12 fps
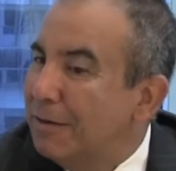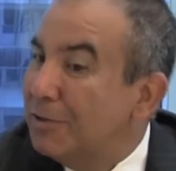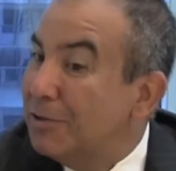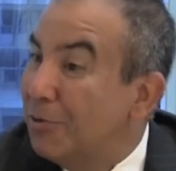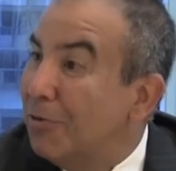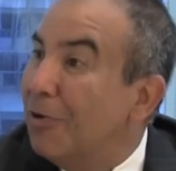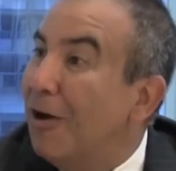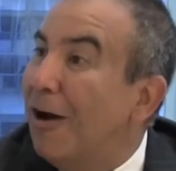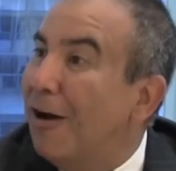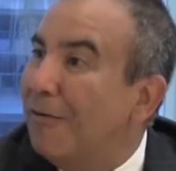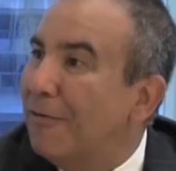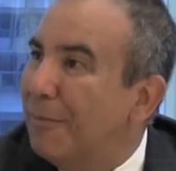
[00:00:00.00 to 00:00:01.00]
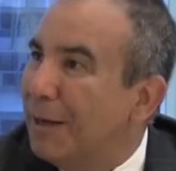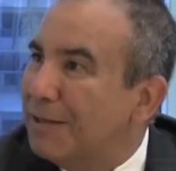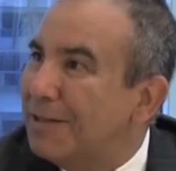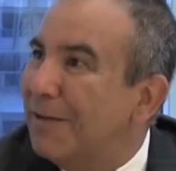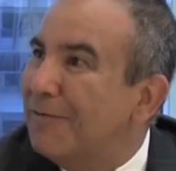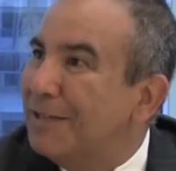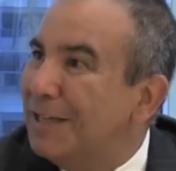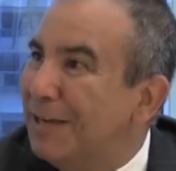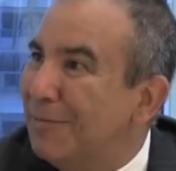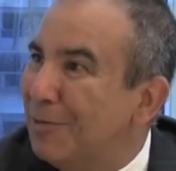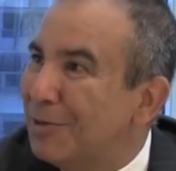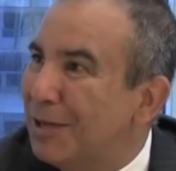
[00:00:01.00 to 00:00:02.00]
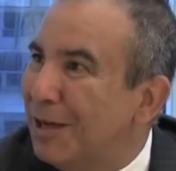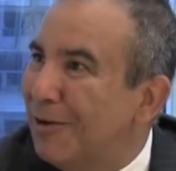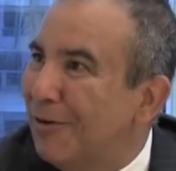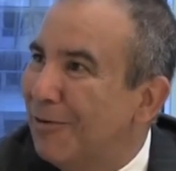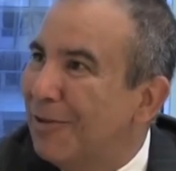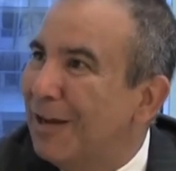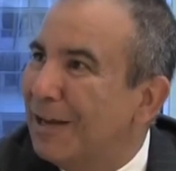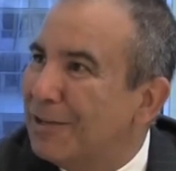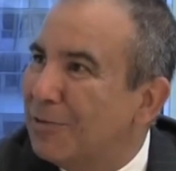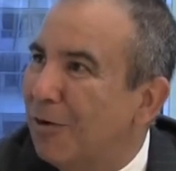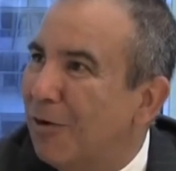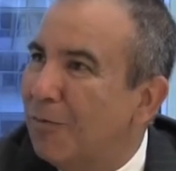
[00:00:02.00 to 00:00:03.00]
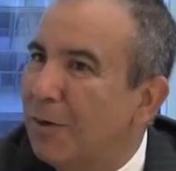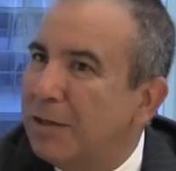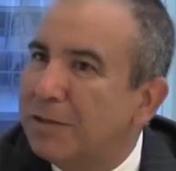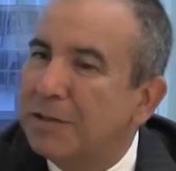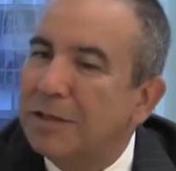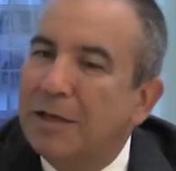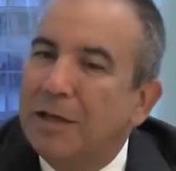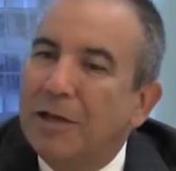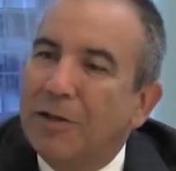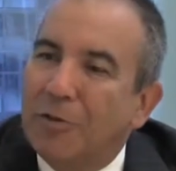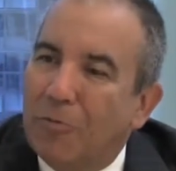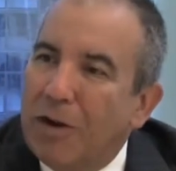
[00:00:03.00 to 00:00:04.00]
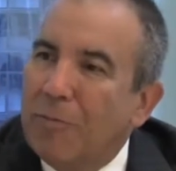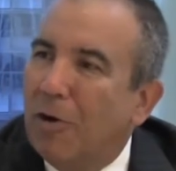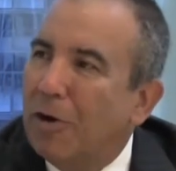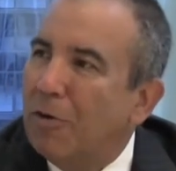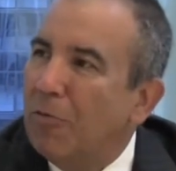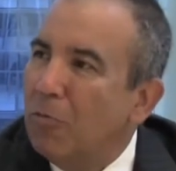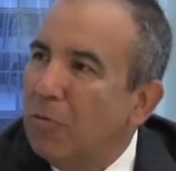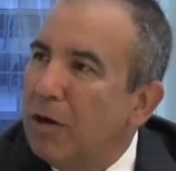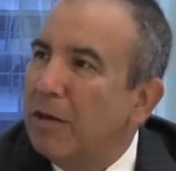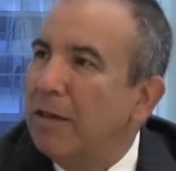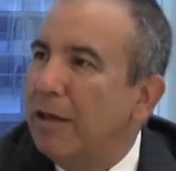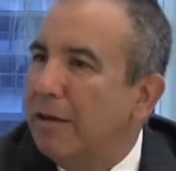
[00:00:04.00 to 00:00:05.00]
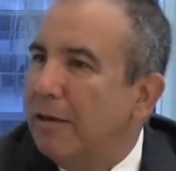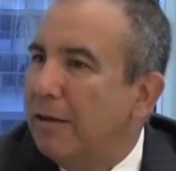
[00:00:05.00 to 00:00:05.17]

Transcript: sold off about 17% over the next 12 months. The REIT market really